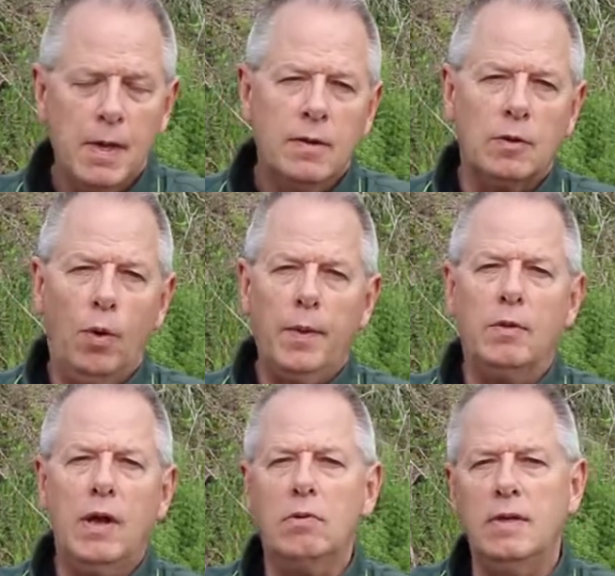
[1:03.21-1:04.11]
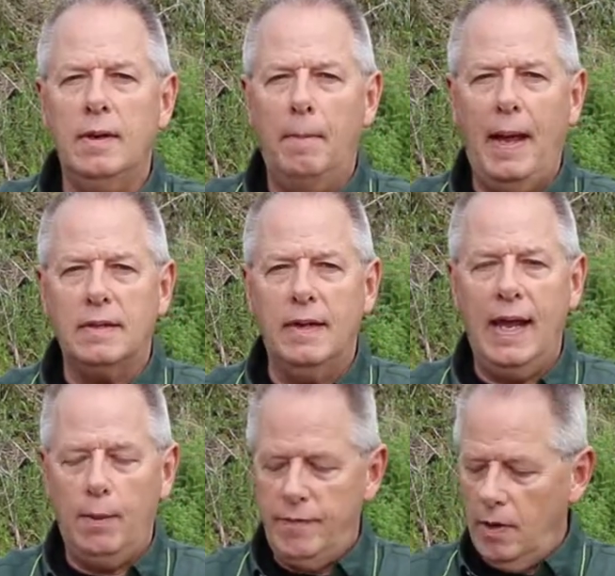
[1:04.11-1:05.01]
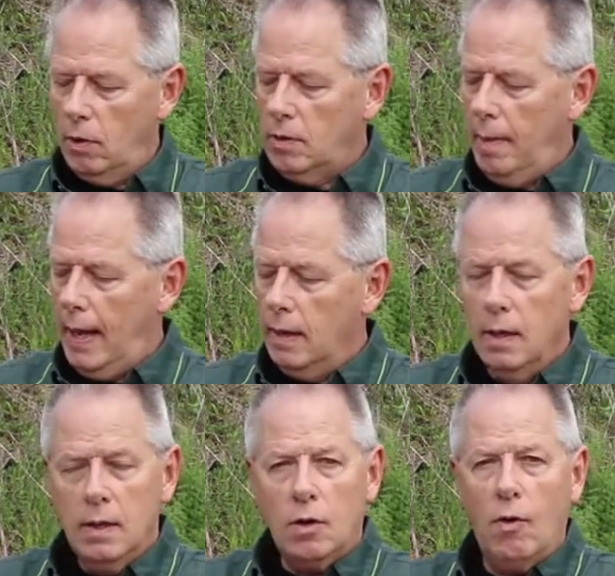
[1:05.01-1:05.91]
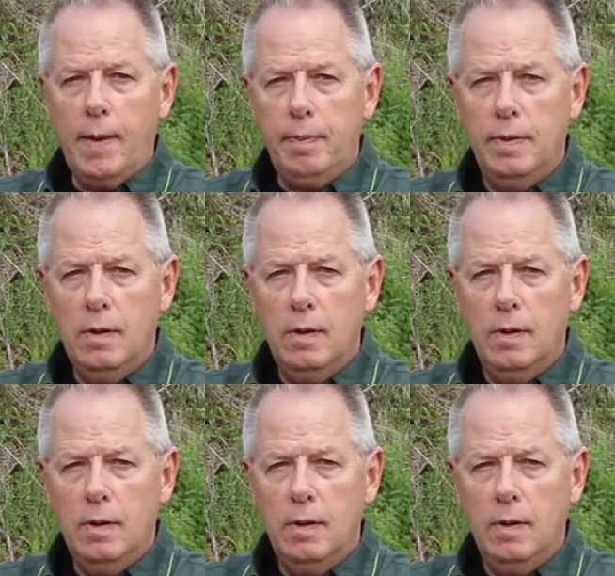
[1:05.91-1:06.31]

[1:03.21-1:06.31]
So what we're going to talk about today, we've talked about grip,